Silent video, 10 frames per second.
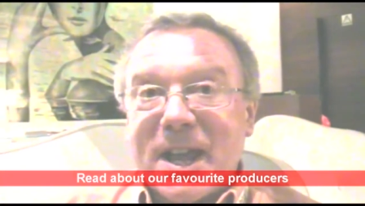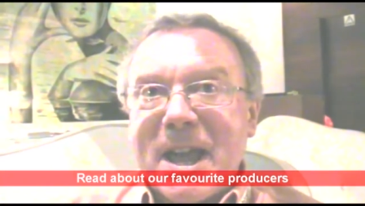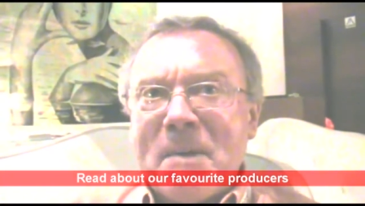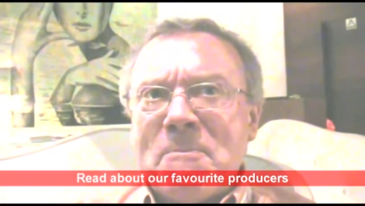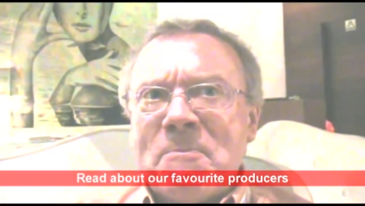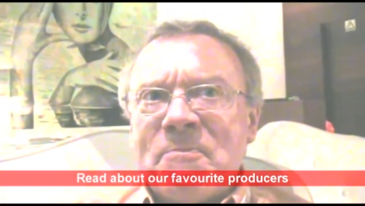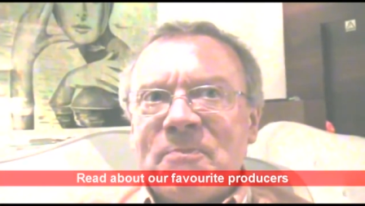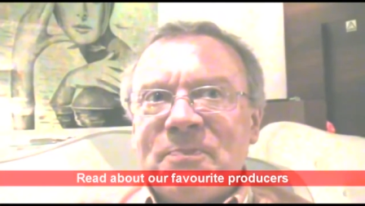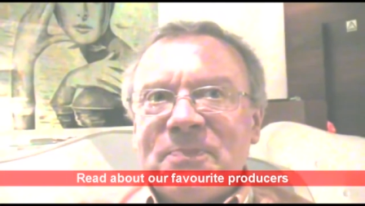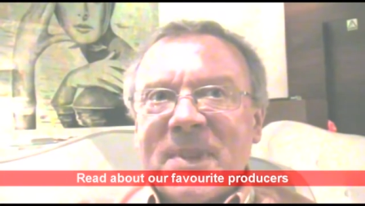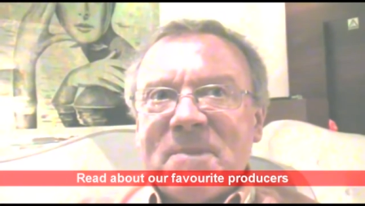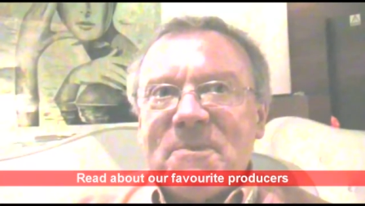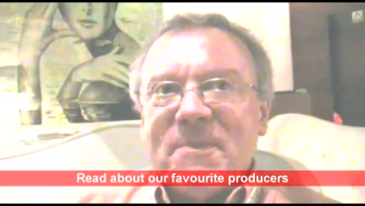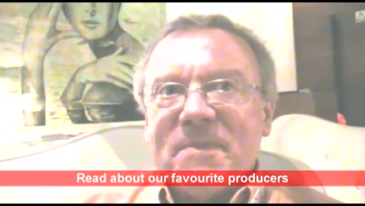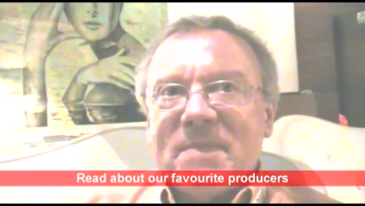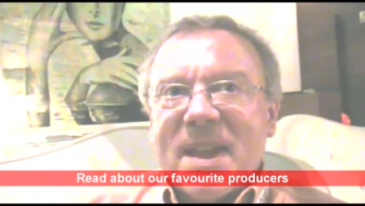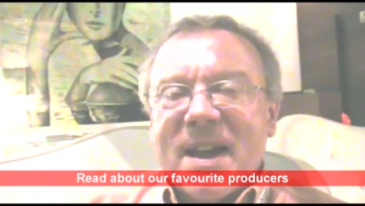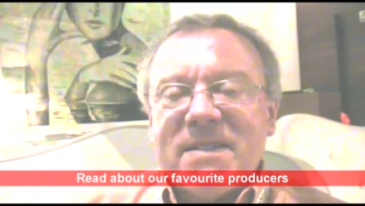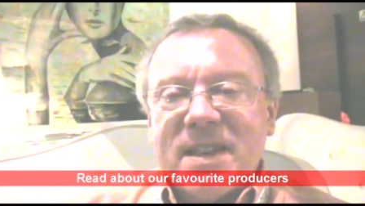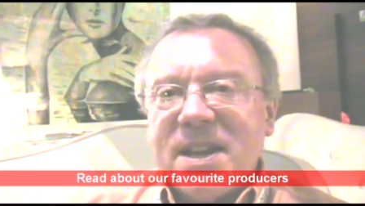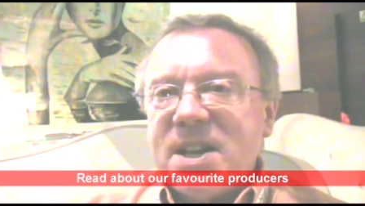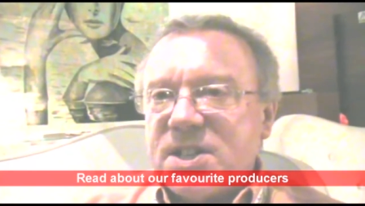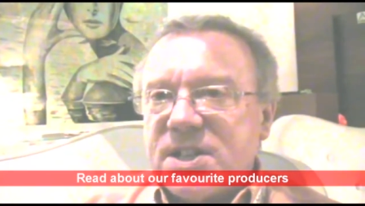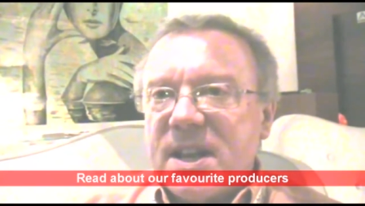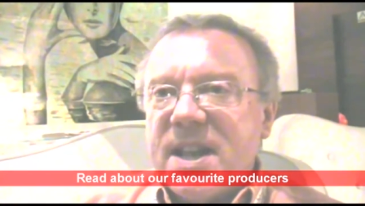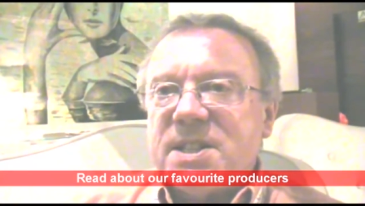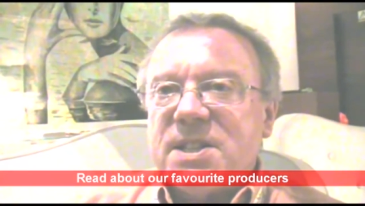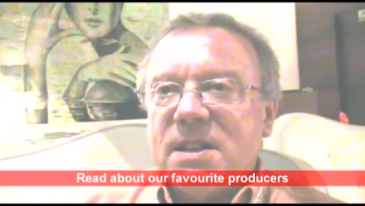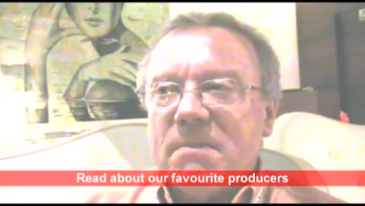Um, I think it's it's